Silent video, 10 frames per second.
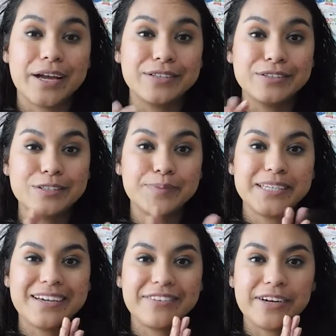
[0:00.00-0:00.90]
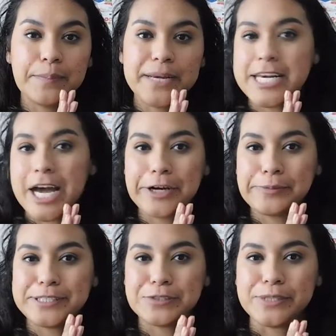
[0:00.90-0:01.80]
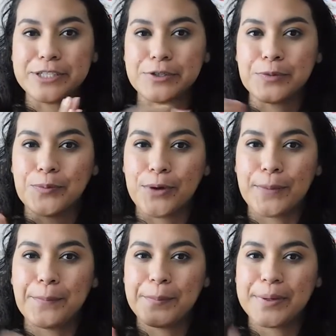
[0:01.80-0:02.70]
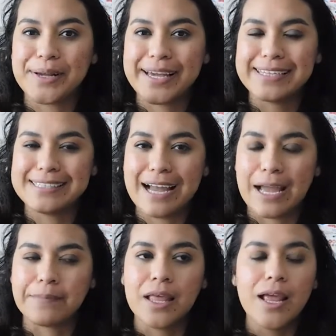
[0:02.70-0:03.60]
I used to be a very monogamous reader, one book at a time.